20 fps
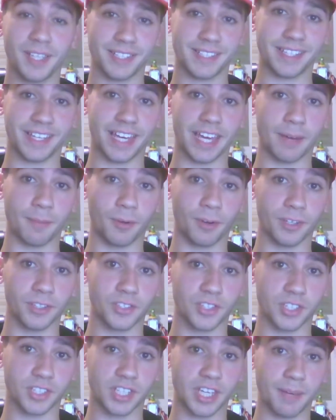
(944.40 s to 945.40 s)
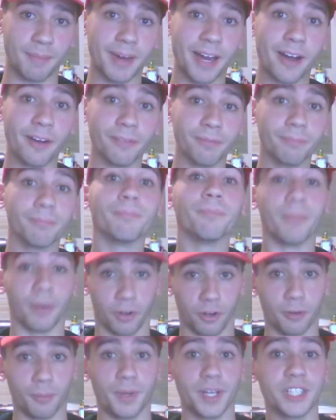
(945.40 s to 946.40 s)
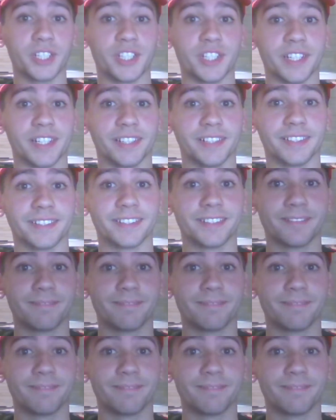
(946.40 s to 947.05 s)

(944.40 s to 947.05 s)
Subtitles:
because the game only just came out, Pokemon Shield.